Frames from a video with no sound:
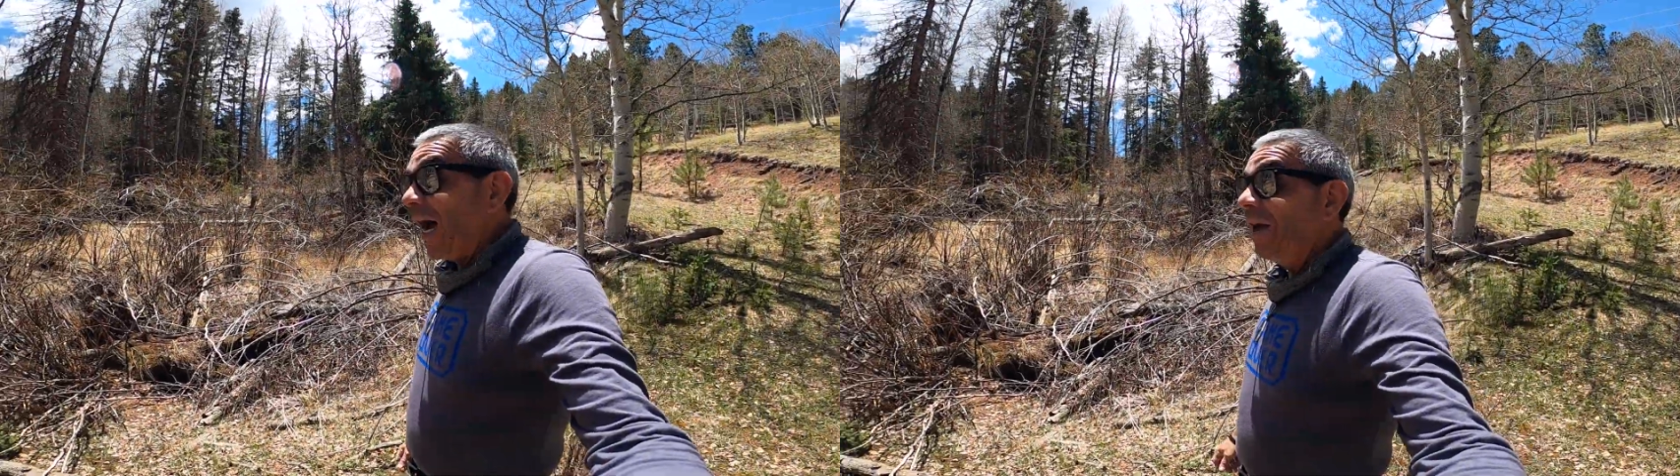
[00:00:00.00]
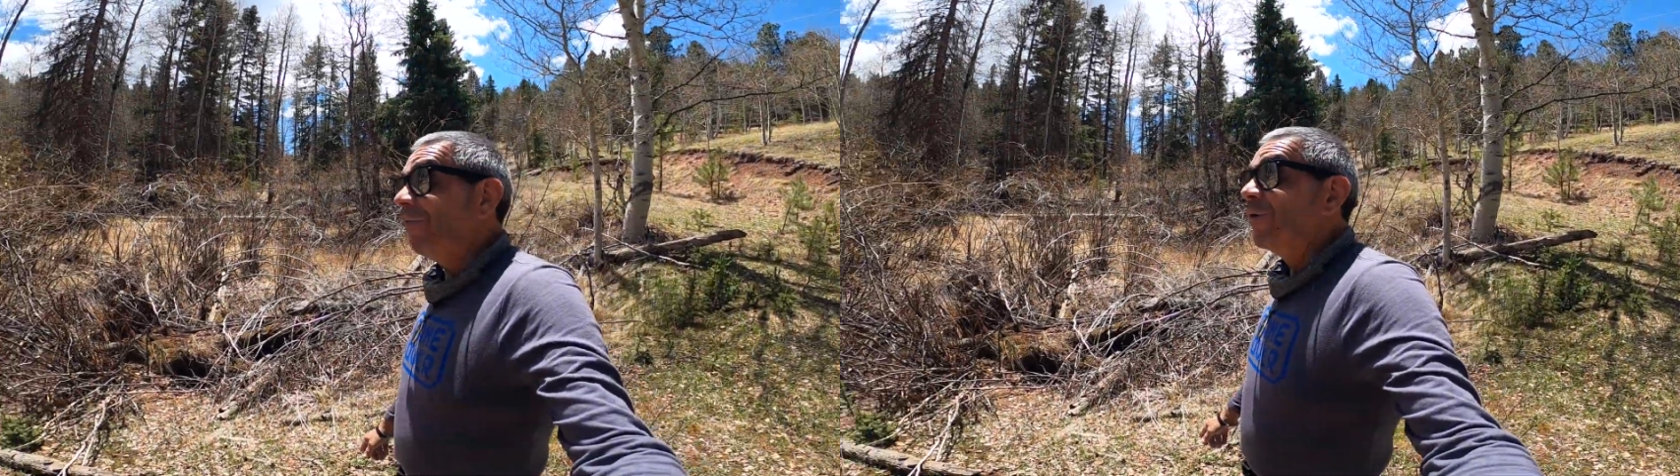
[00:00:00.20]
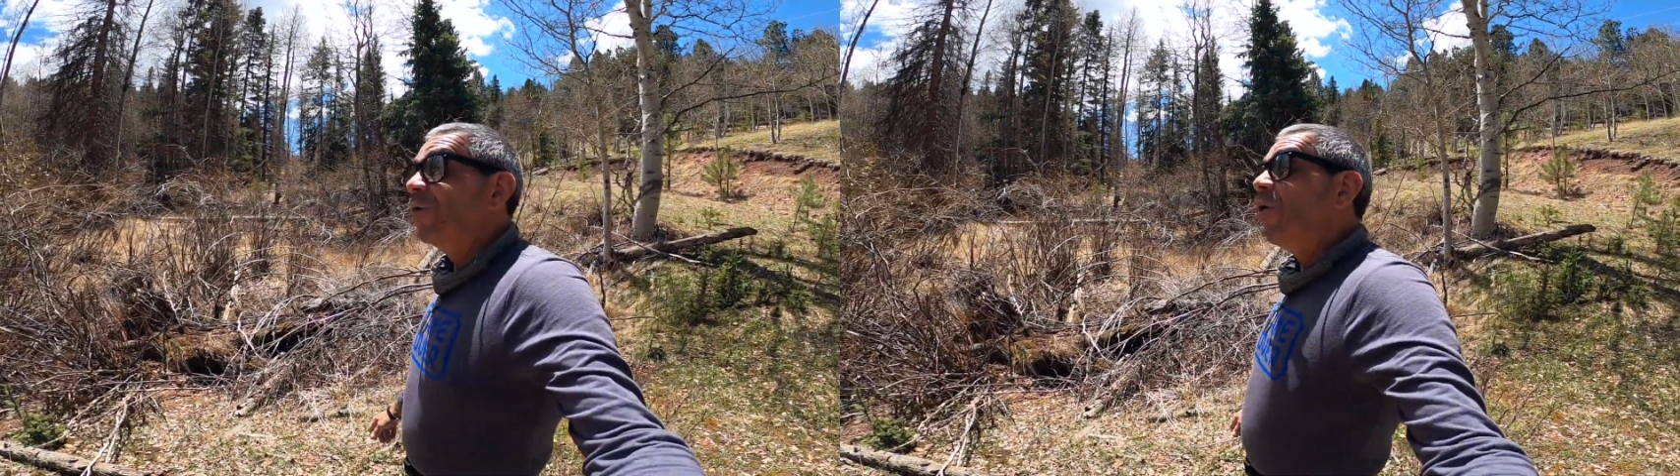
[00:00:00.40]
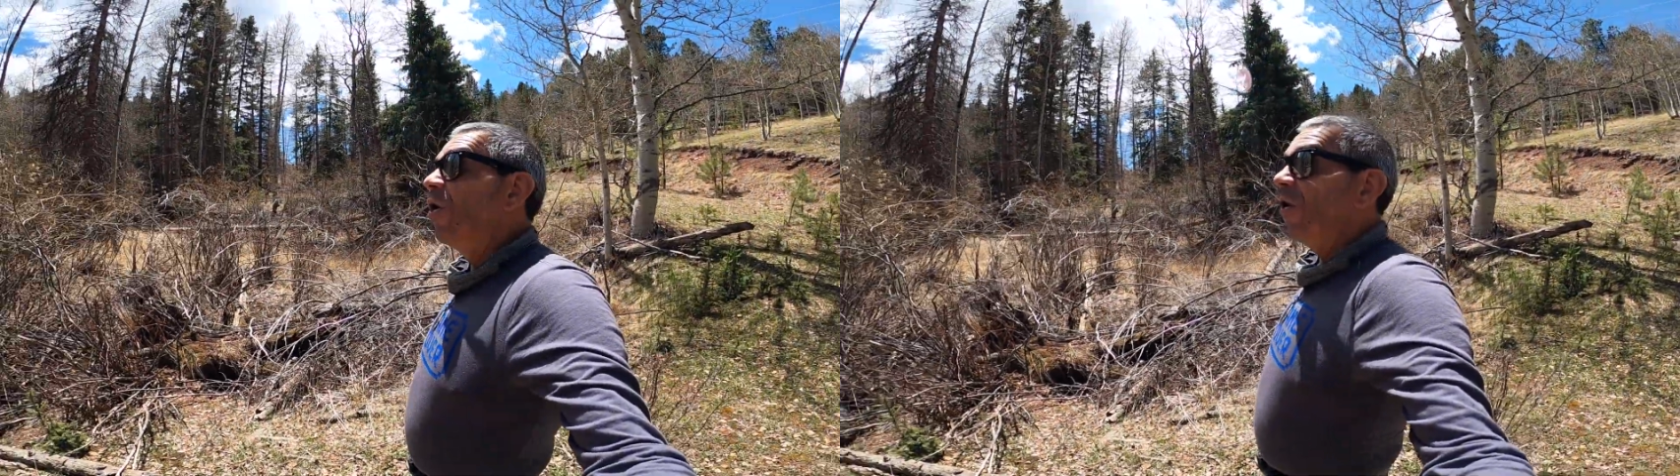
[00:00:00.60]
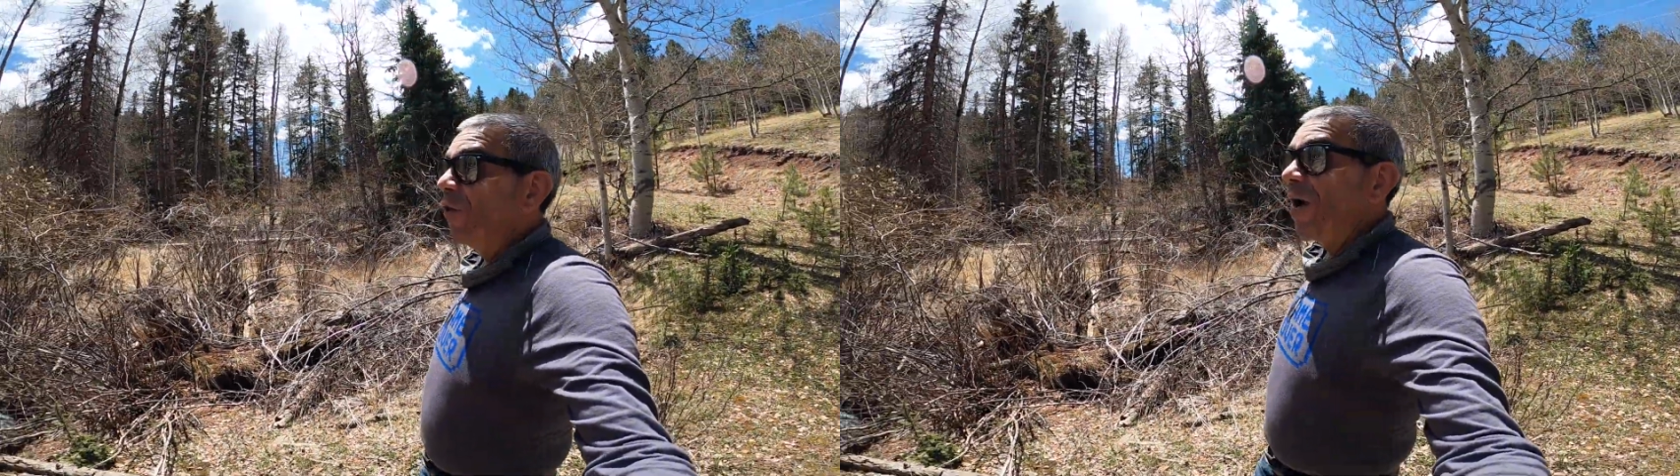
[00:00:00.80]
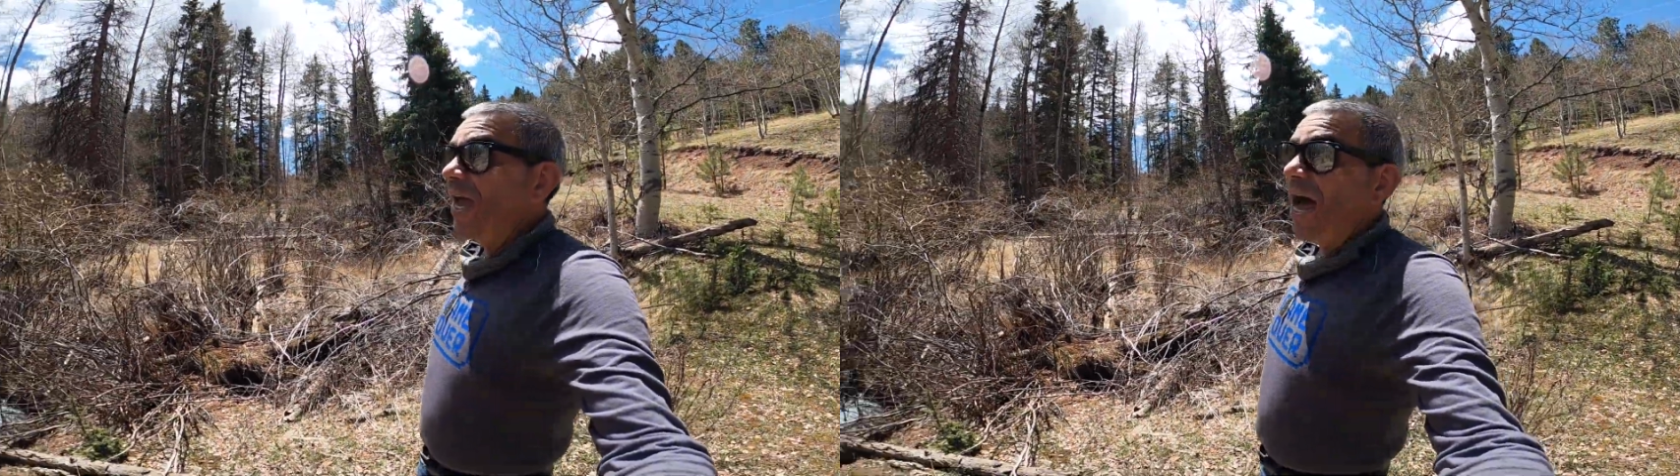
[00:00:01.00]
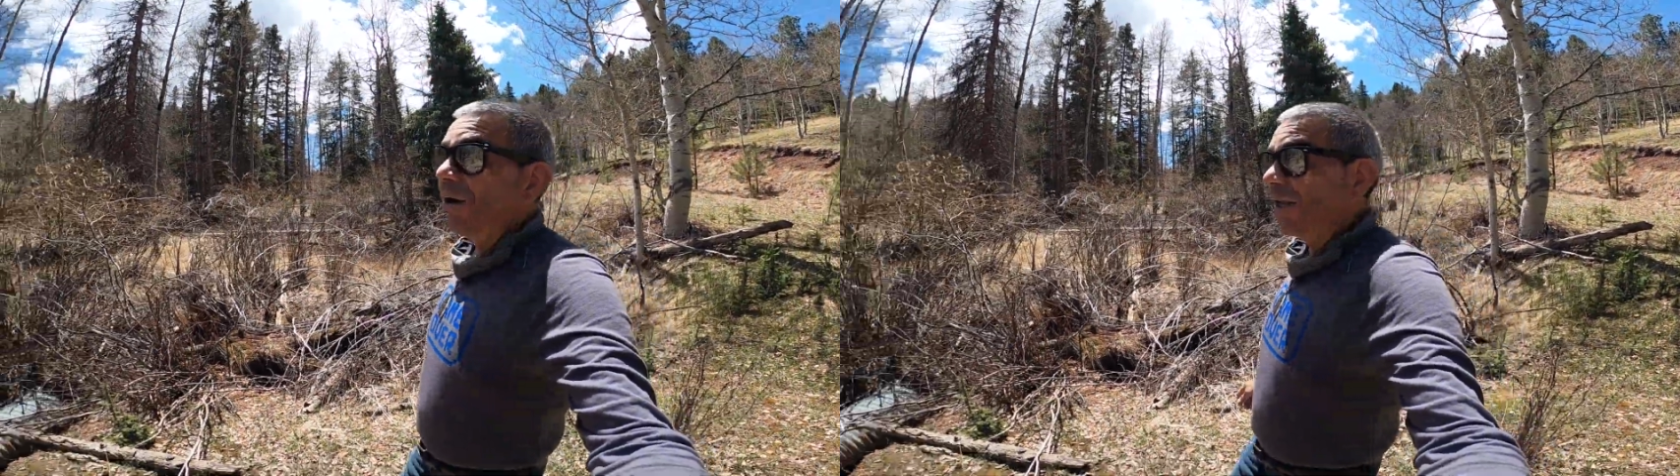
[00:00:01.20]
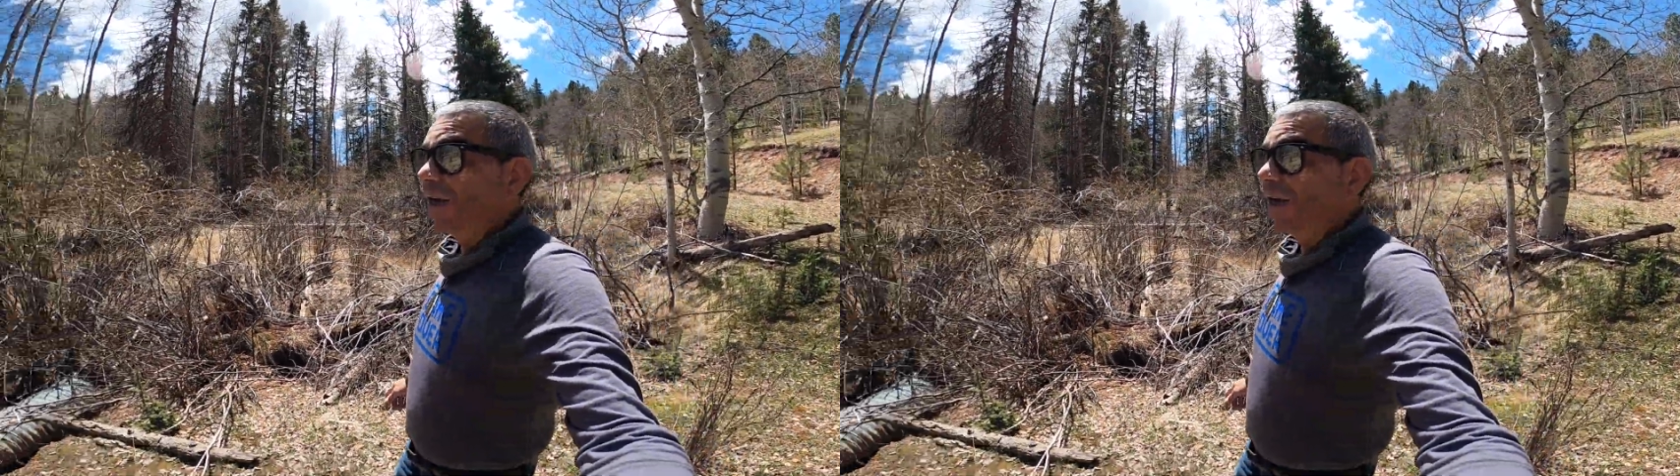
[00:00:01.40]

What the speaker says: I flew all the way out